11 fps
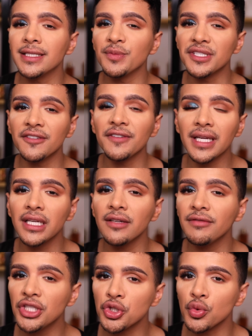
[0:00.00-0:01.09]
specific
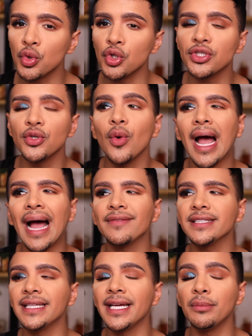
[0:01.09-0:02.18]
individuals who have
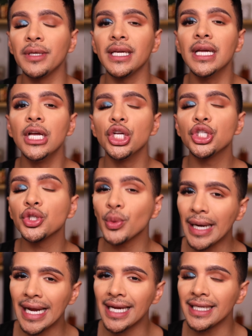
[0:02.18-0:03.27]
to then be
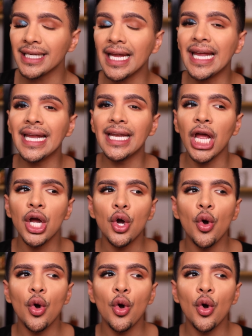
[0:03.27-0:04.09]
trained in